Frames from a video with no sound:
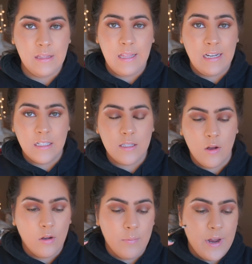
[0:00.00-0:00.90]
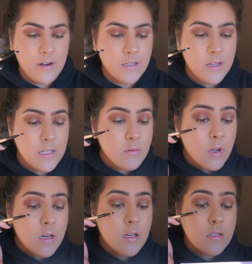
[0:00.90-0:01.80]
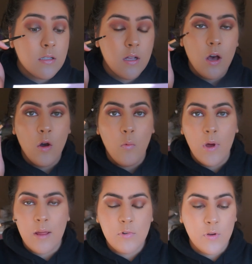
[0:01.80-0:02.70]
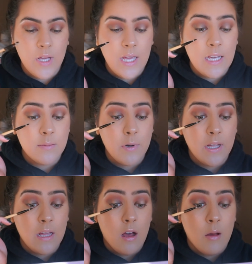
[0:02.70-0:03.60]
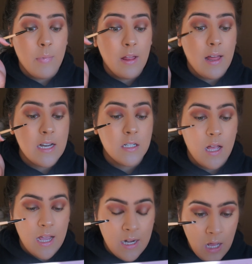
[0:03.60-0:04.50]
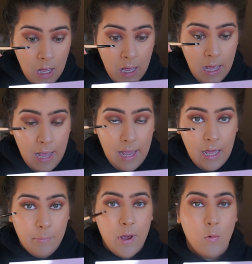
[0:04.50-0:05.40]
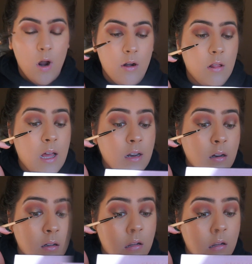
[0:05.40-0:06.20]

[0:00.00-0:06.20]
they just don't compare to this one. So what I'm doing is putting it on my lash line and my waterline.